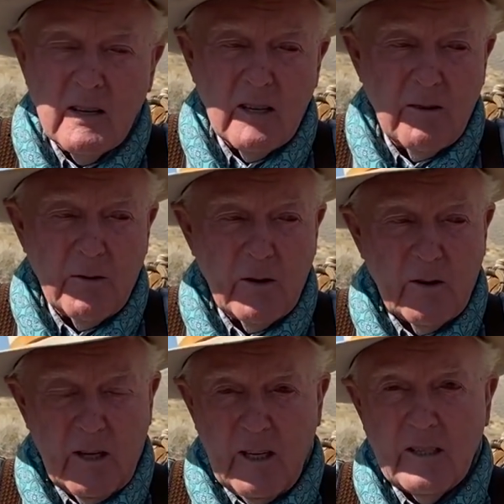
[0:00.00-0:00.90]
If
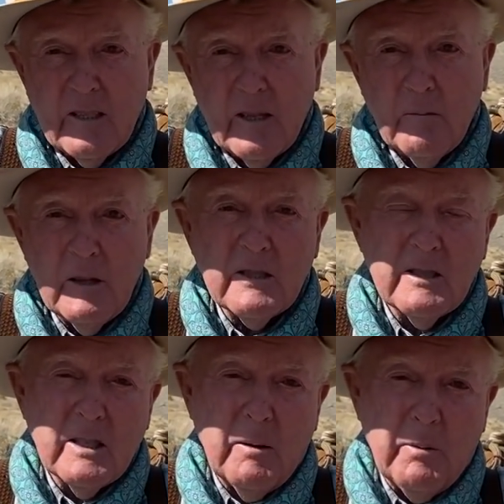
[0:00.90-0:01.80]
you're east of the
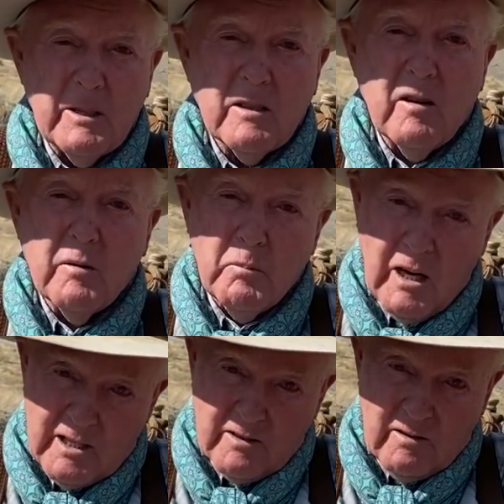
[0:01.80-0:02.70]
Mississippi, it's called a
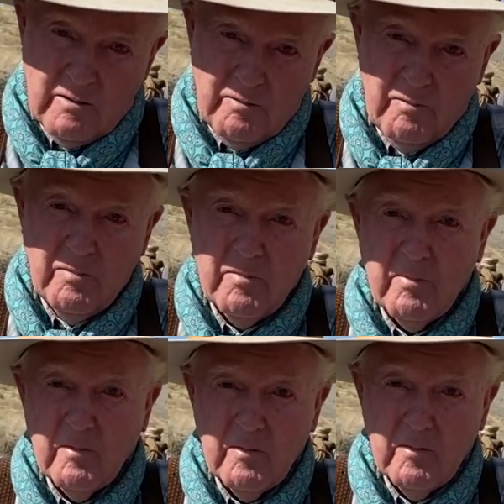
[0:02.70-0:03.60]
bosal,
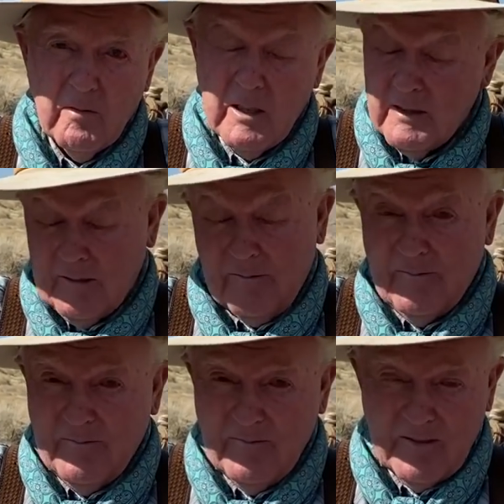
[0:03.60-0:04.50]
which,
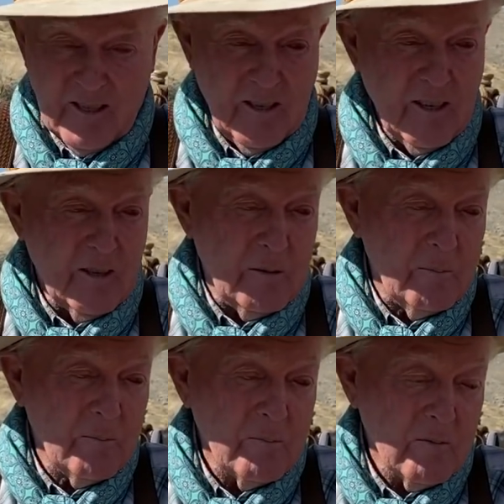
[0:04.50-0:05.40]
there you go.
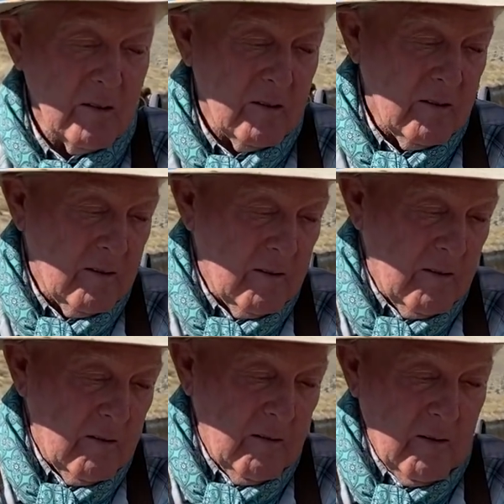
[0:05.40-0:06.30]

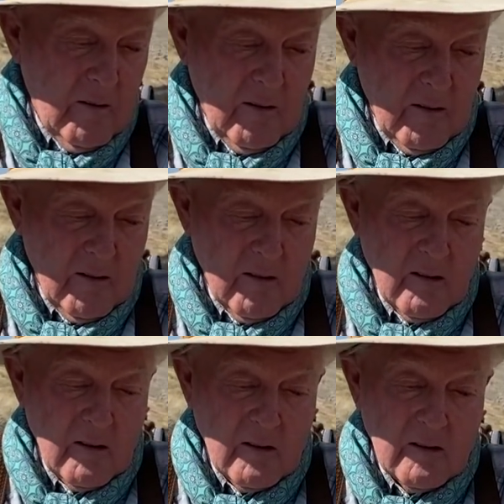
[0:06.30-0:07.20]

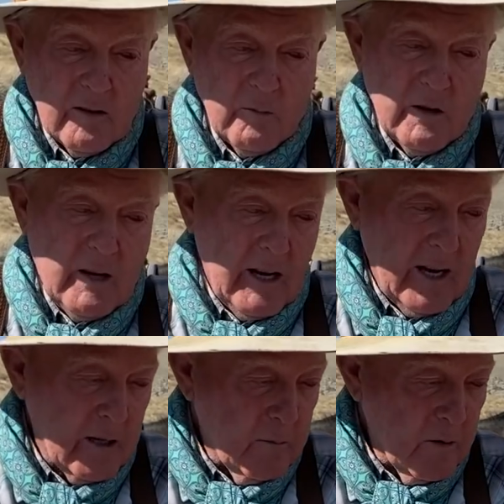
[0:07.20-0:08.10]
The word
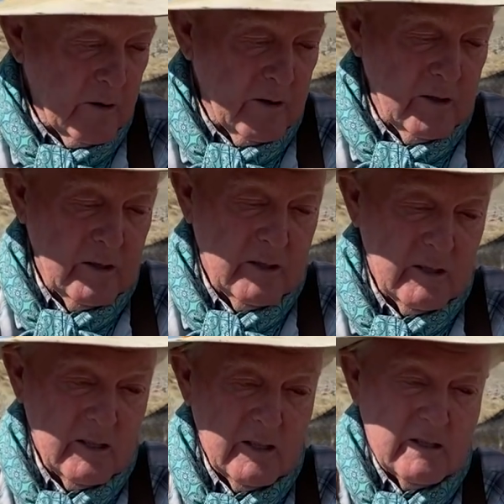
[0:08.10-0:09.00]
hackamore
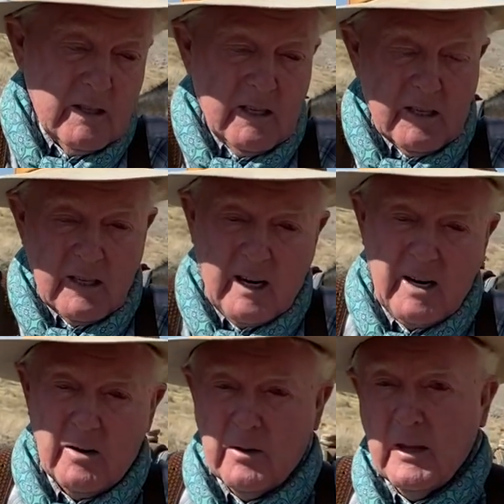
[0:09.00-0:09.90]
is the
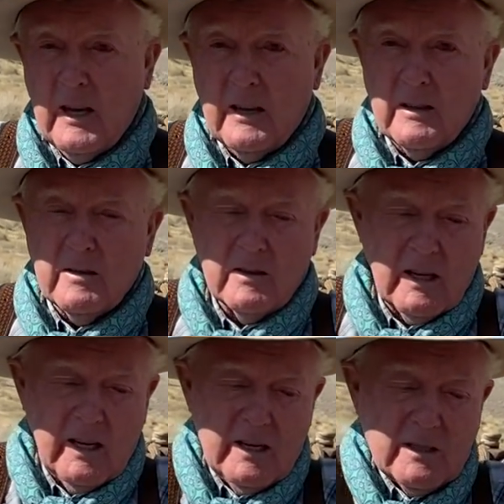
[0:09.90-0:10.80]
entire thing, the
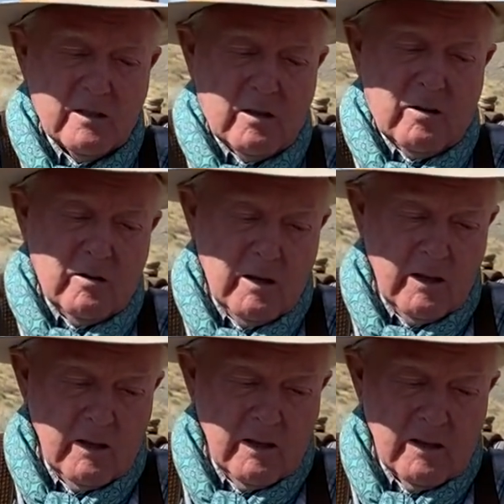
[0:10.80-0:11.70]
headstall,
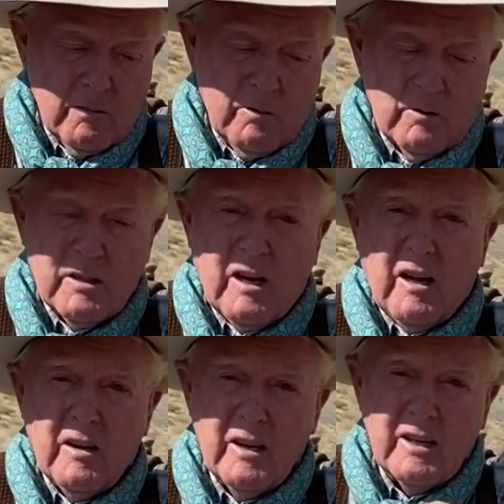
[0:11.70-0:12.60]
the
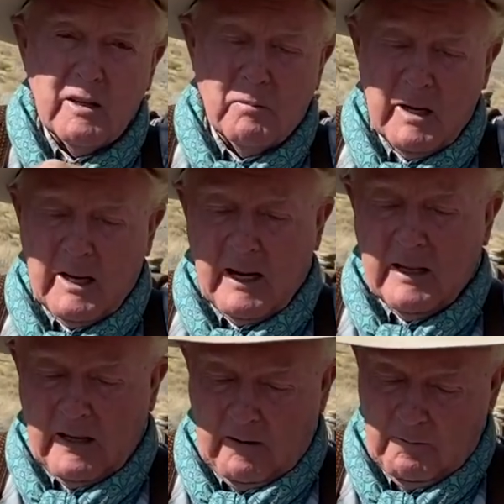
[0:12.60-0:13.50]
bozal, and the
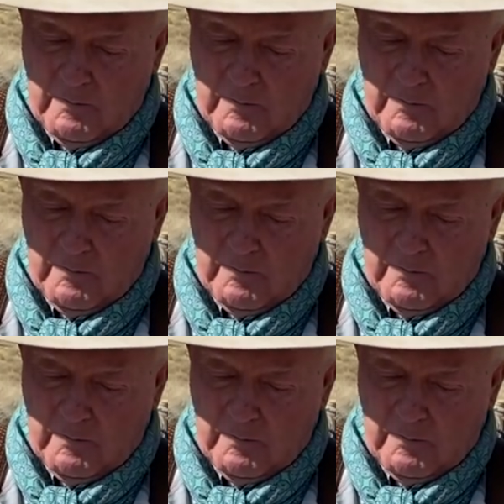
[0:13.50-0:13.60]
macate.